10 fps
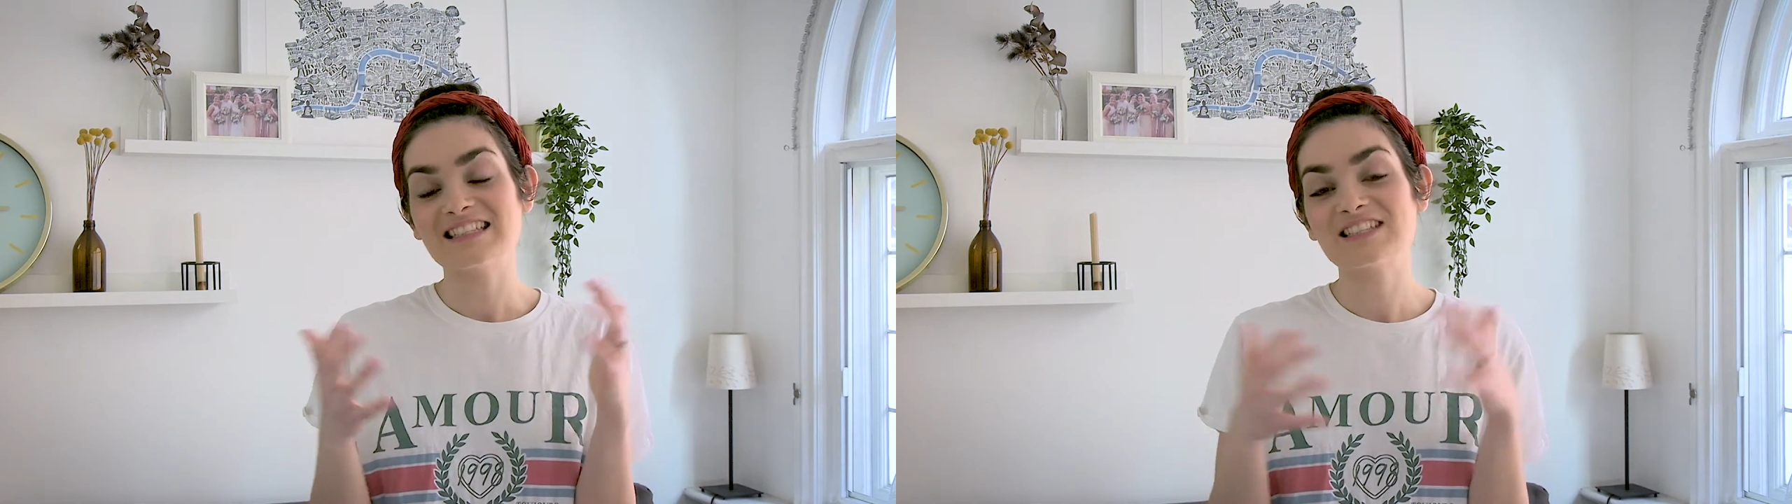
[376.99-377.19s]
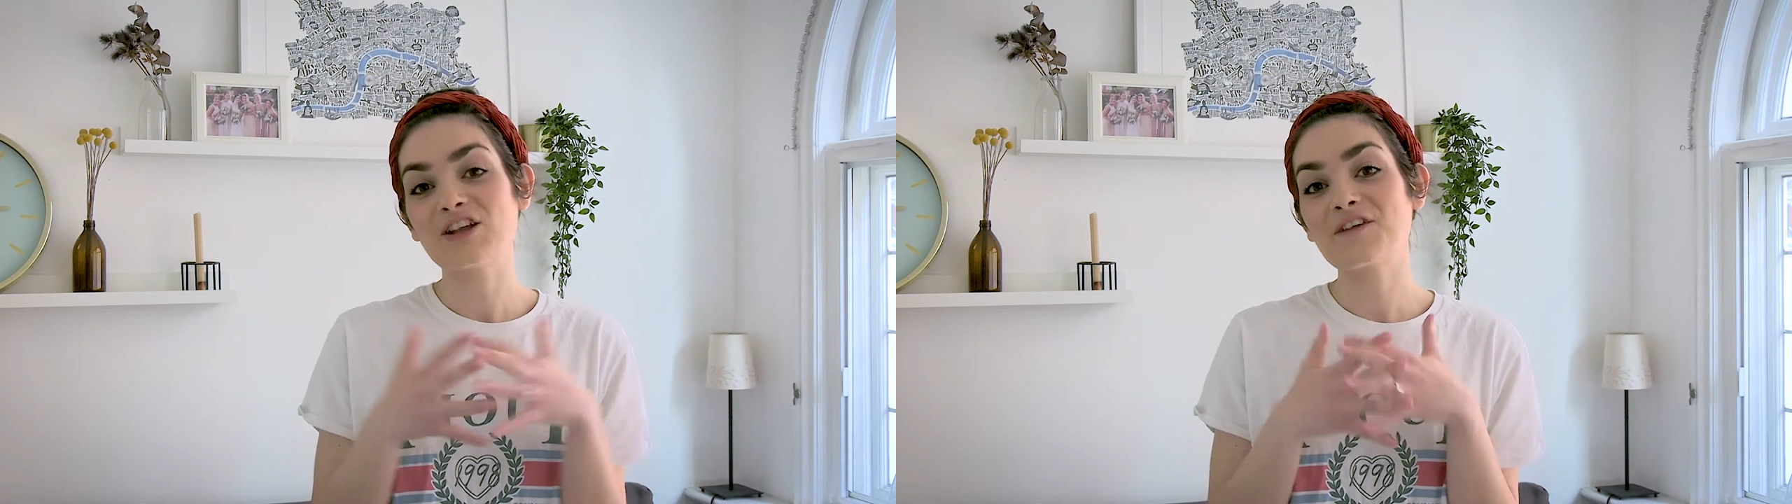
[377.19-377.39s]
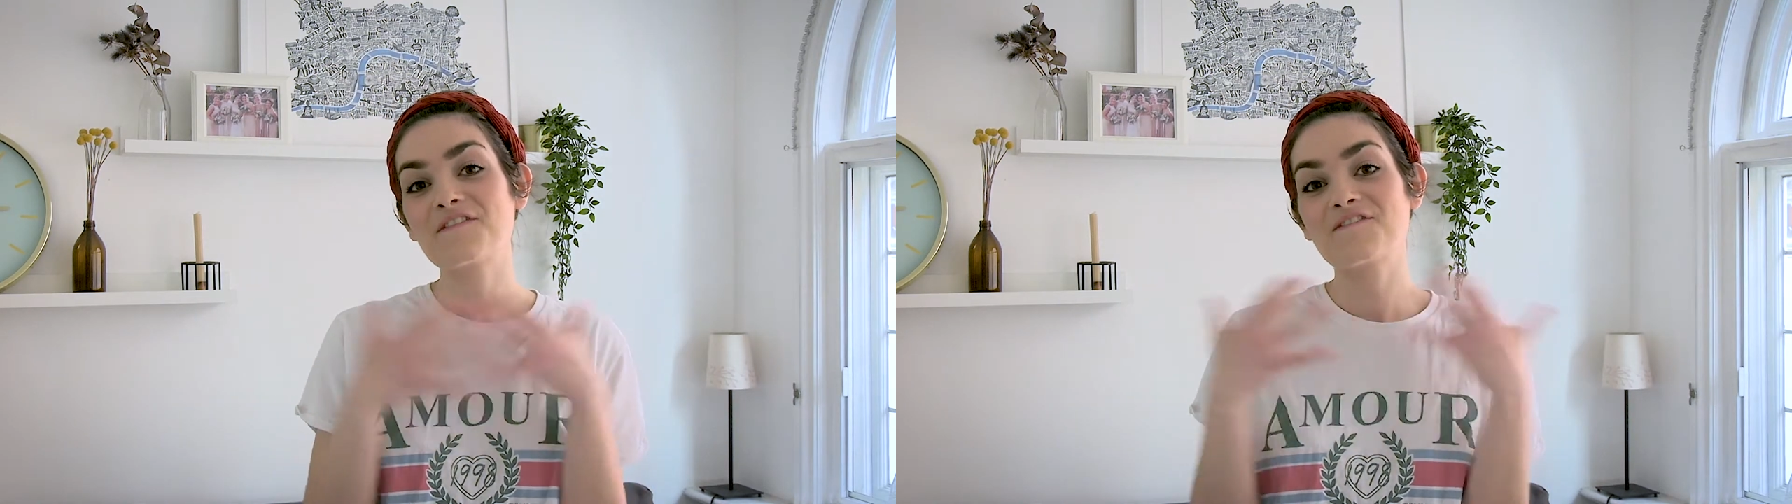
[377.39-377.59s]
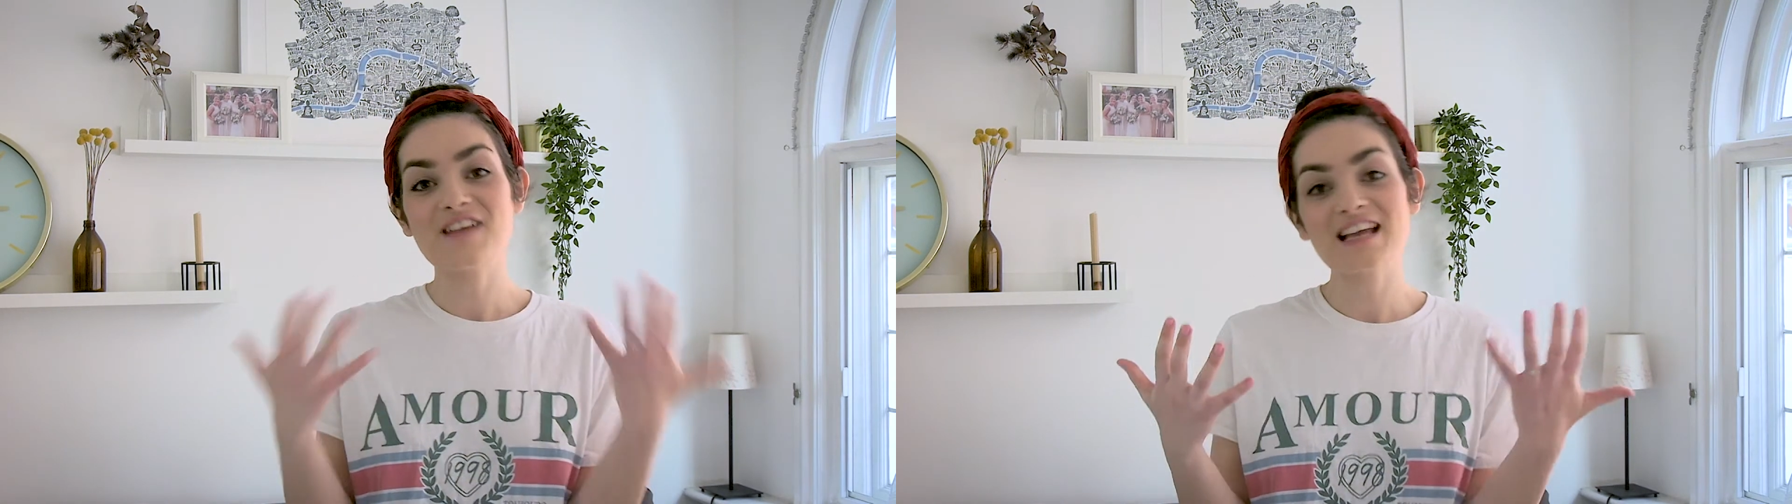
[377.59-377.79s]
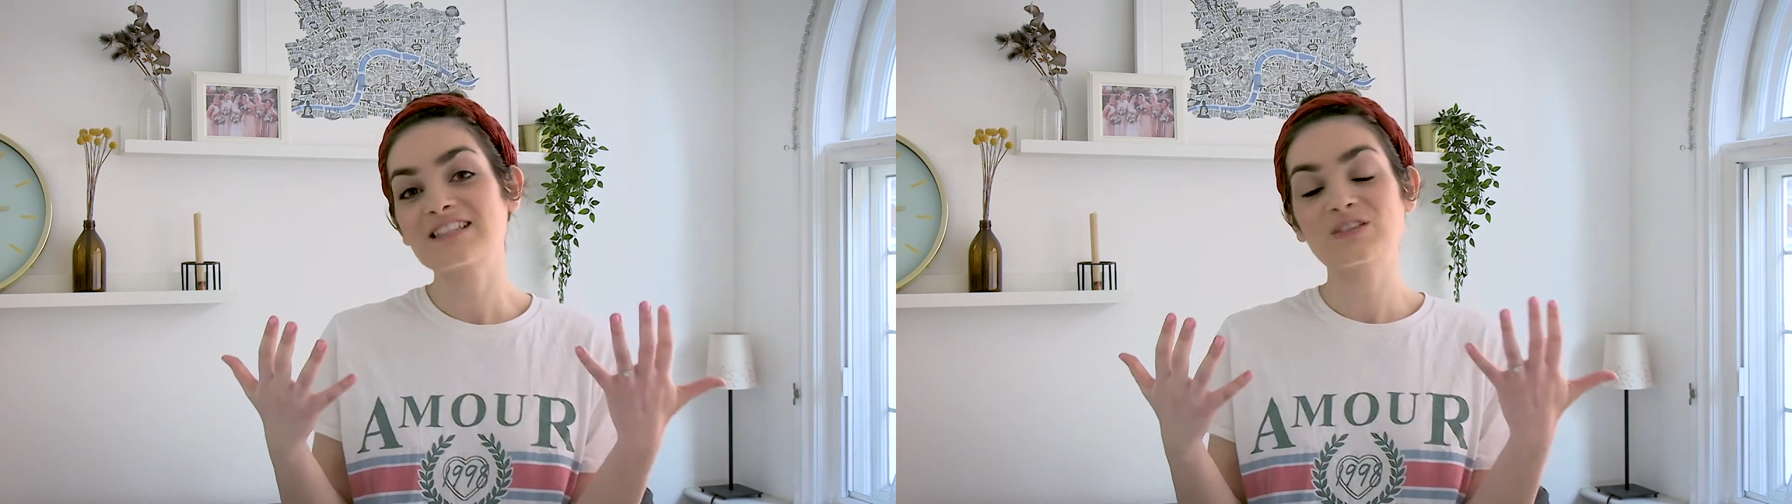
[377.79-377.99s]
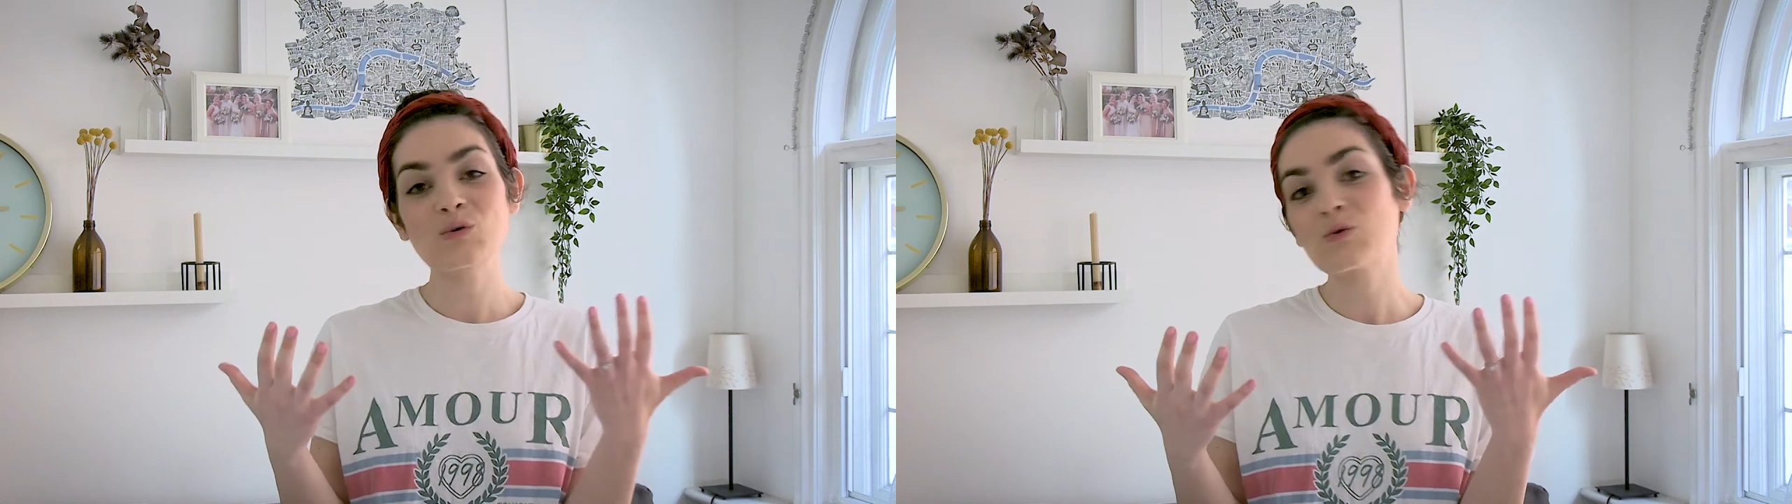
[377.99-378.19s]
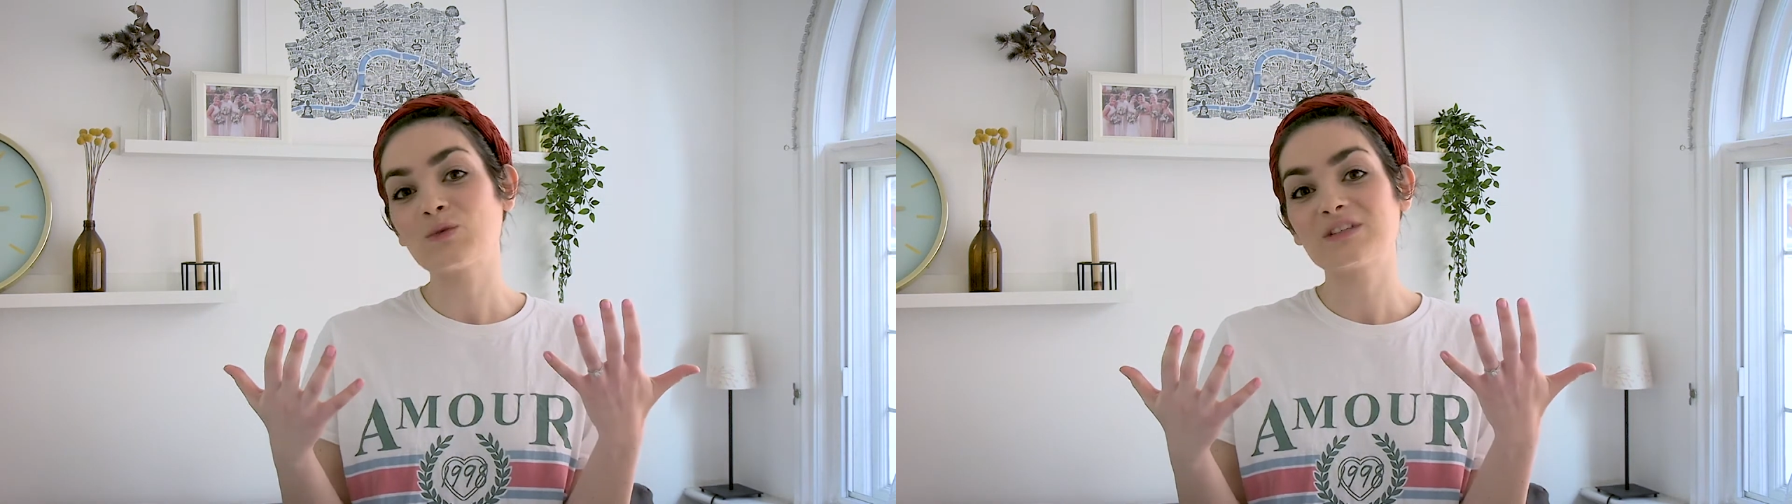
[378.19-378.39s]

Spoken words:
There's no fix all